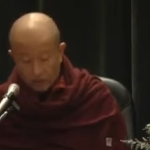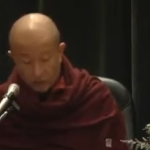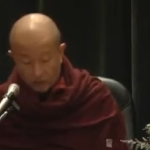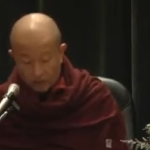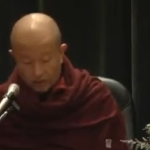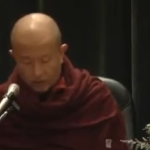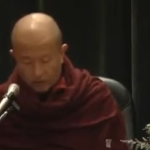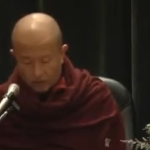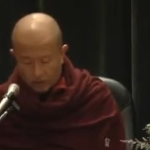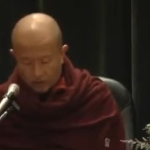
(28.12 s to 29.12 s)
that you have
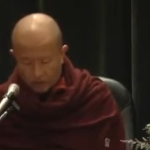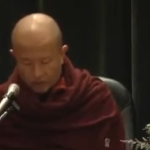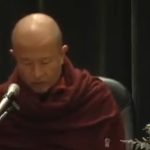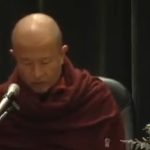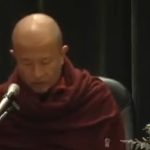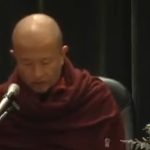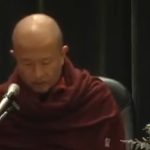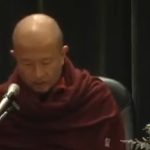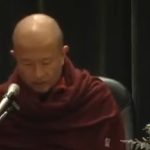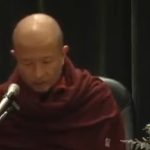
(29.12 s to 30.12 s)
actually received the
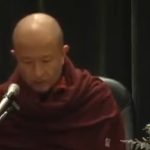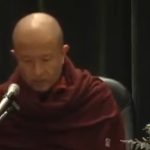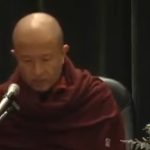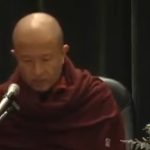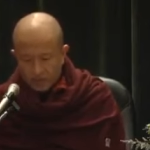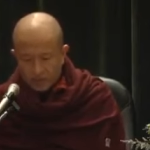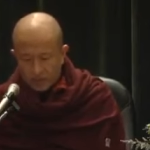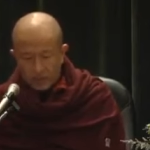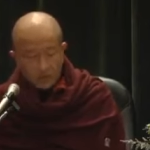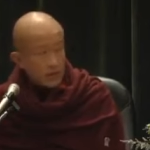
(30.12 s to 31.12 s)

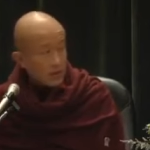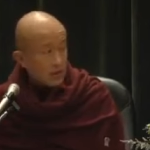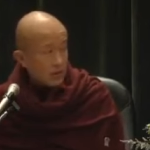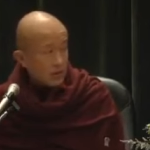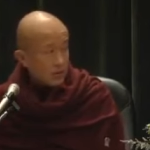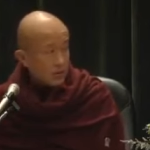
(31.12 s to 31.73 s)
transmission,